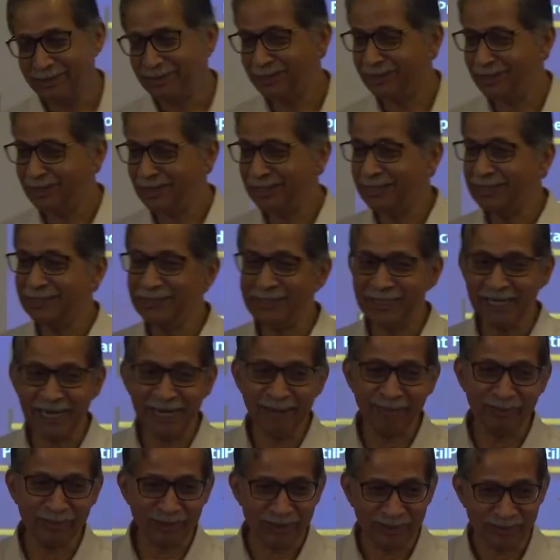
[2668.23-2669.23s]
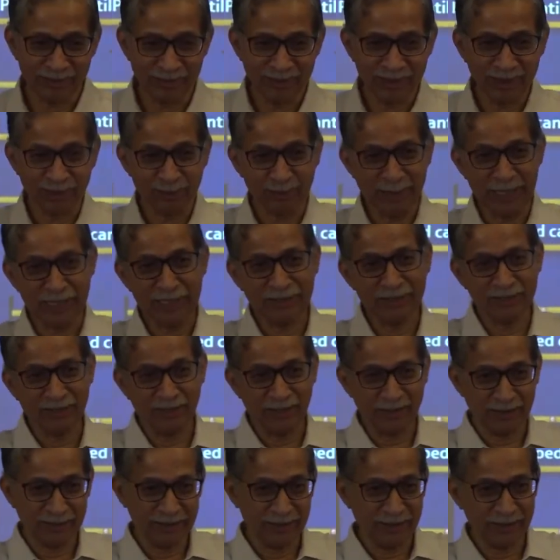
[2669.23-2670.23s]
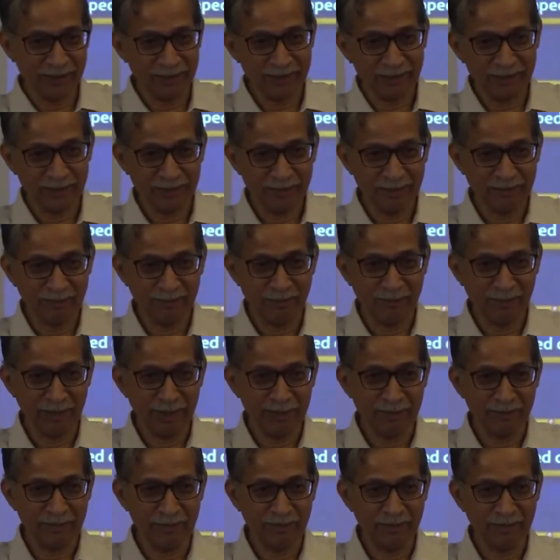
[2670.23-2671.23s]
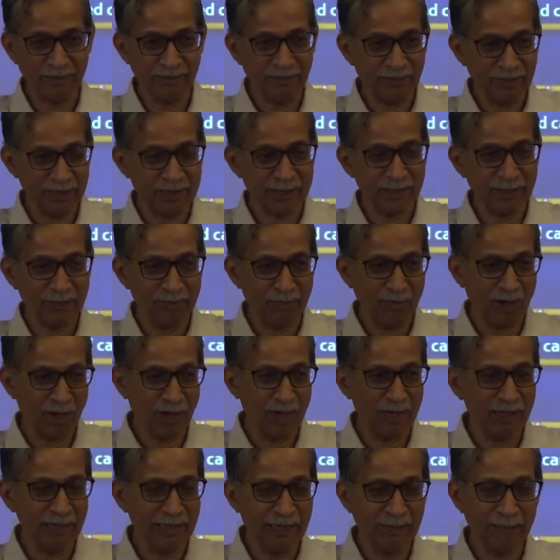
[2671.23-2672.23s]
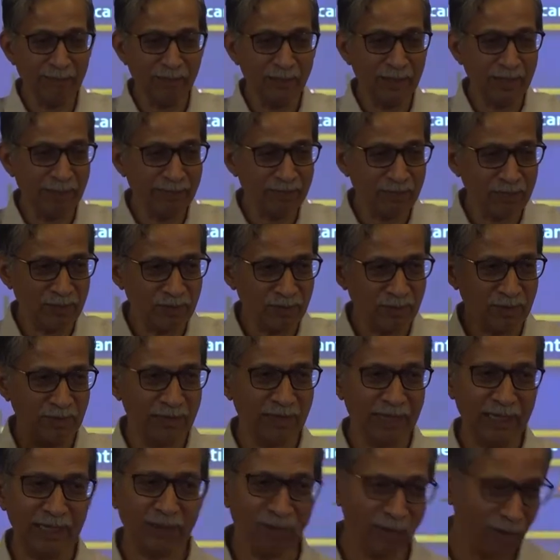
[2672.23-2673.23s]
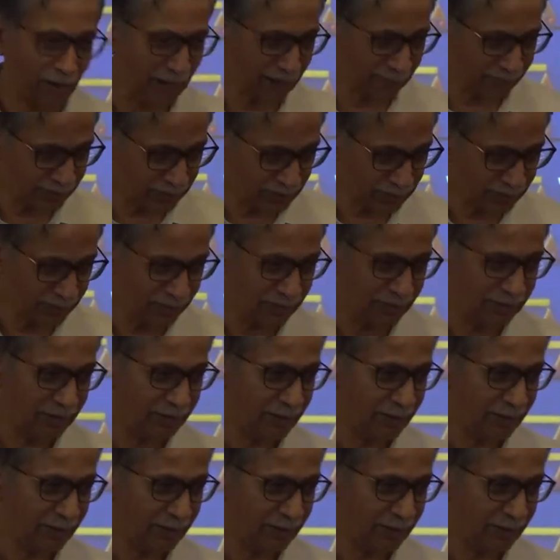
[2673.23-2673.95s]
tree shaped space structures, but the first model they put up thing collapsed